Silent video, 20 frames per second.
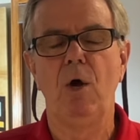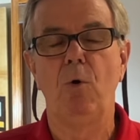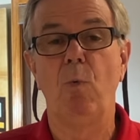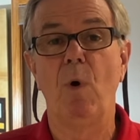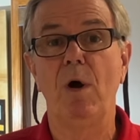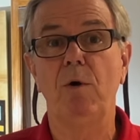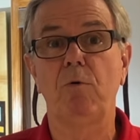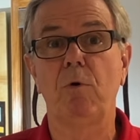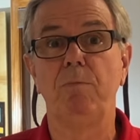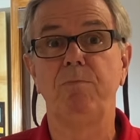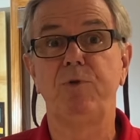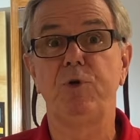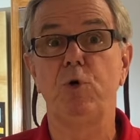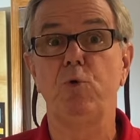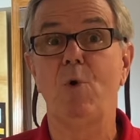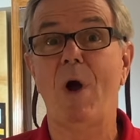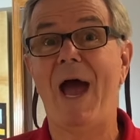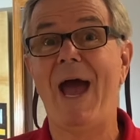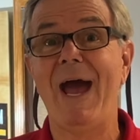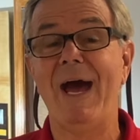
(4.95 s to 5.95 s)
Welcome
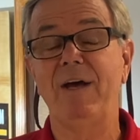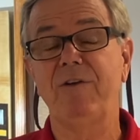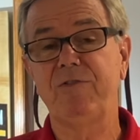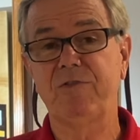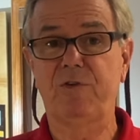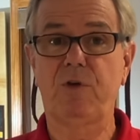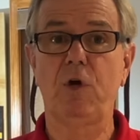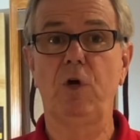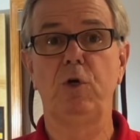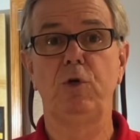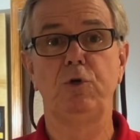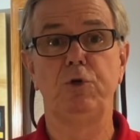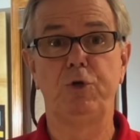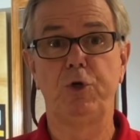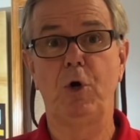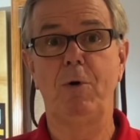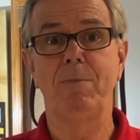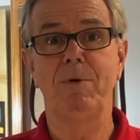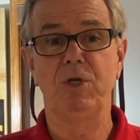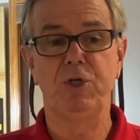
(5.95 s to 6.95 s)
to Ask
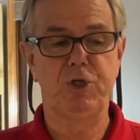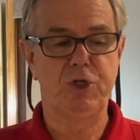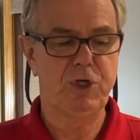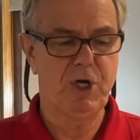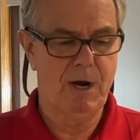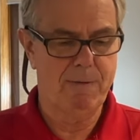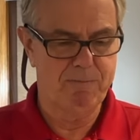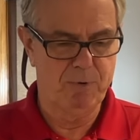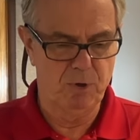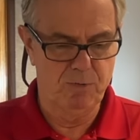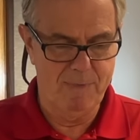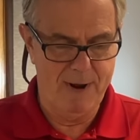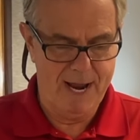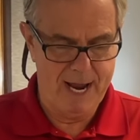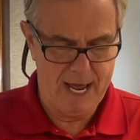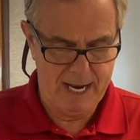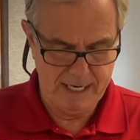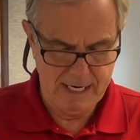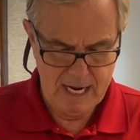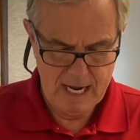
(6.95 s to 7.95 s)
German Shepherd
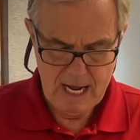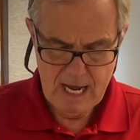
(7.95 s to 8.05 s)
Man.